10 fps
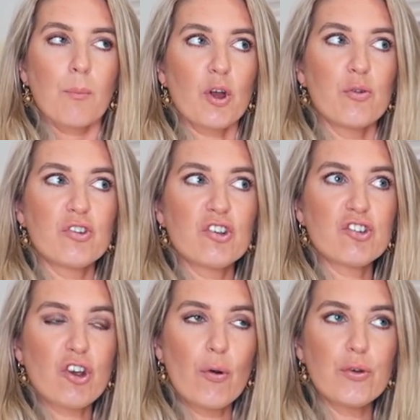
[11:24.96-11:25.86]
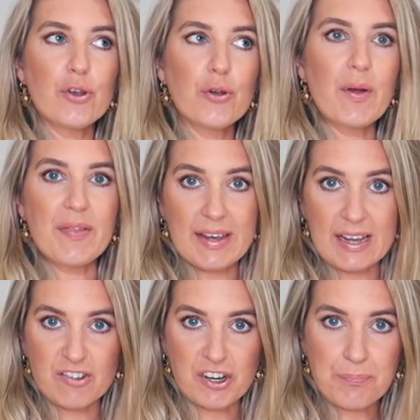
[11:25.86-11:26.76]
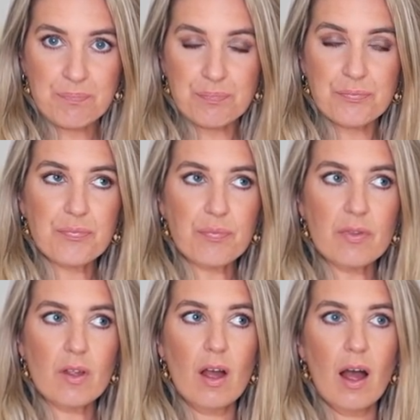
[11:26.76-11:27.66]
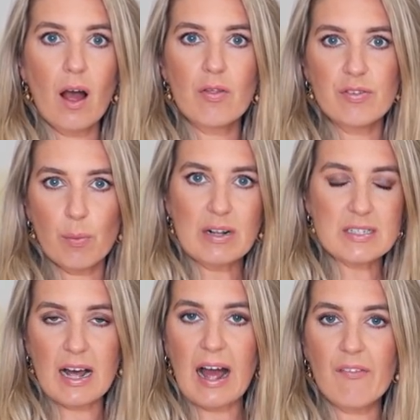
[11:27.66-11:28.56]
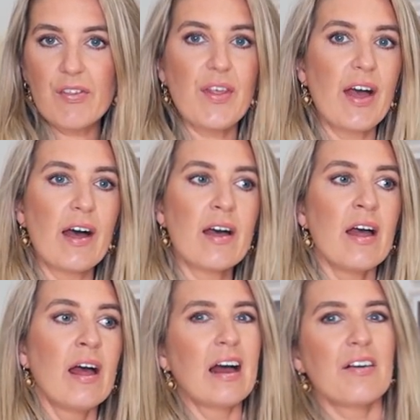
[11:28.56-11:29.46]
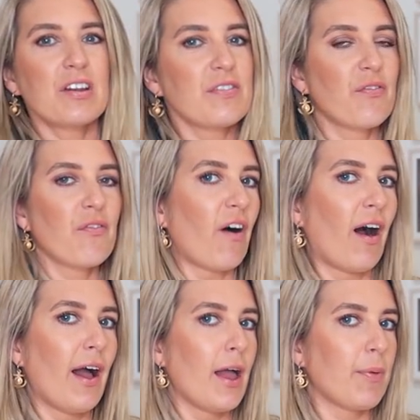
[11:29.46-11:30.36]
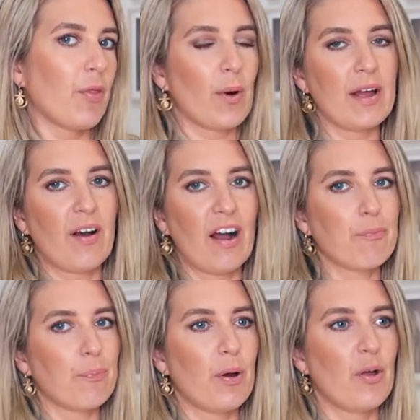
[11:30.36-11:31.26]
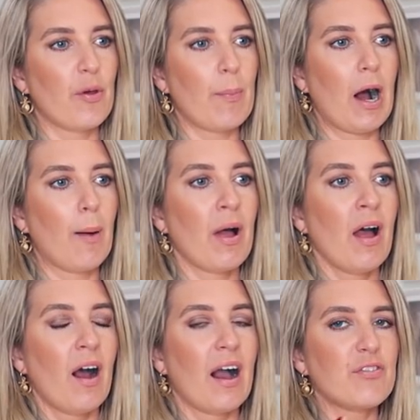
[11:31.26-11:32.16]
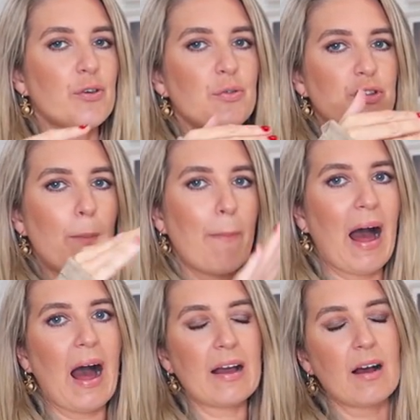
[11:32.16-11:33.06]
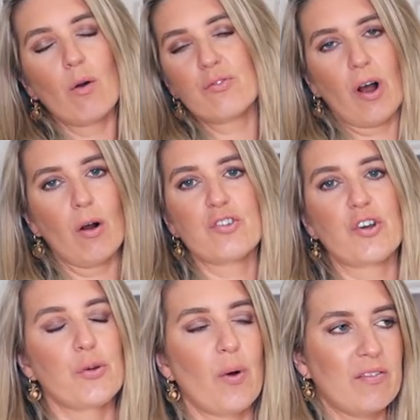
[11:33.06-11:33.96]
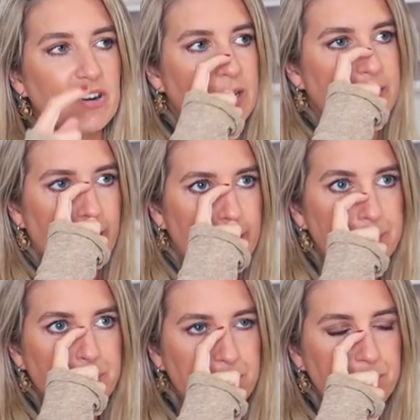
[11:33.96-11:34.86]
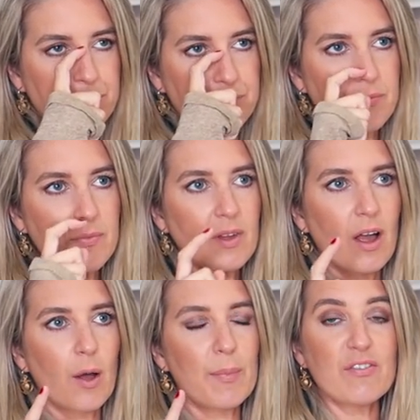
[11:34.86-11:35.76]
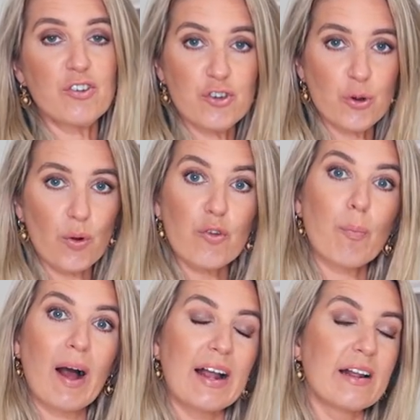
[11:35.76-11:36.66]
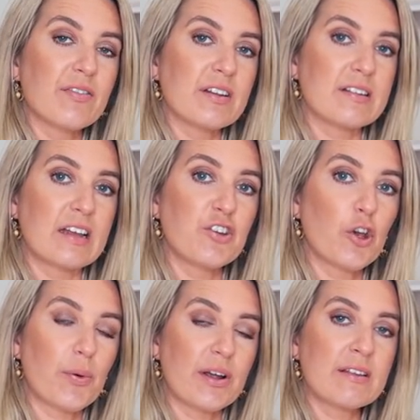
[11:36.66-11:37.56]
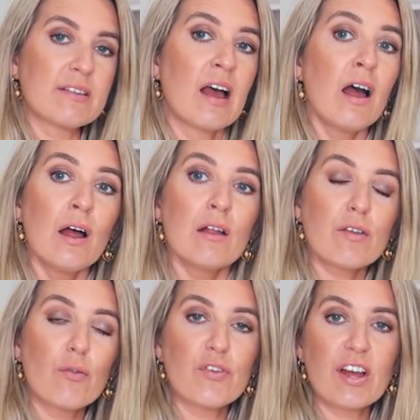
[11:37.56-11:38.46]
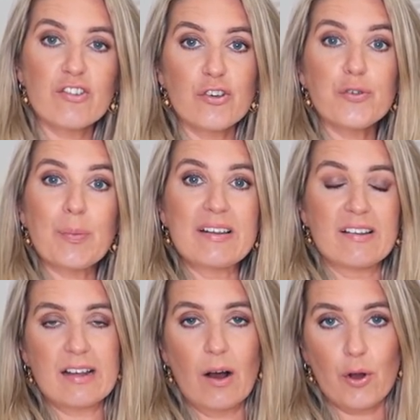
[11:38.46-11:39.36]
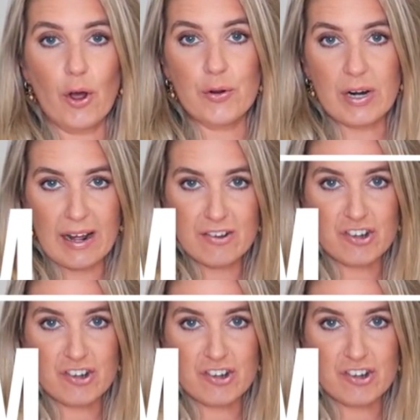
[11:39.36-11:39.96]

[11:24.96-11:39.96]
going to show you in the kitchen the ones that I have in there and the different vibe and the way that I've put them up. I've used the back. I'll show you what I've done in there. If you do want to buy any of the DESENIO prints, don't forget to use my discount code Claire